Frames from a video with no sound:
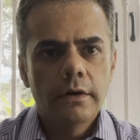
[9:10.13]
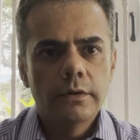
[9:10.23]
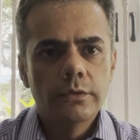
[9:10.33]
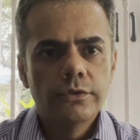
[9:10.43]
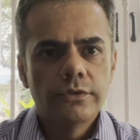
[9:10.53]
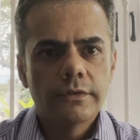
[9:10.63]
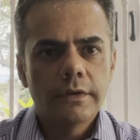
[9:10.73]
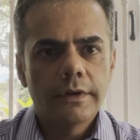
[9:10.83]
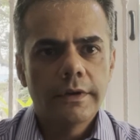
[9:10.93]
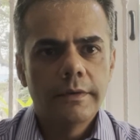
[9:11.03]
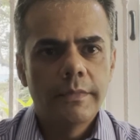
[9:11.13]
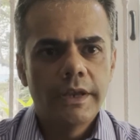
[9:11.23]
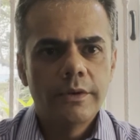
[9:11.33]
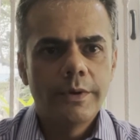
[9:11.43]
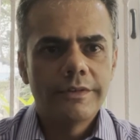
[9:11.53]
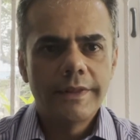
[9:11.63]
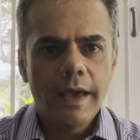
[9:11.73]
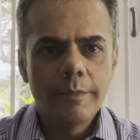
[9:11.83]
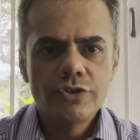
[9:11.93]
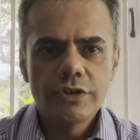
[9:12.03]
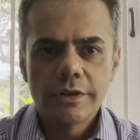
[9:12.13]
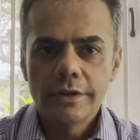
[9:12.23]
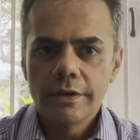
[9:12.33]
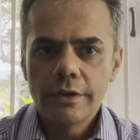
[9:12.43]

who's in many ways damaging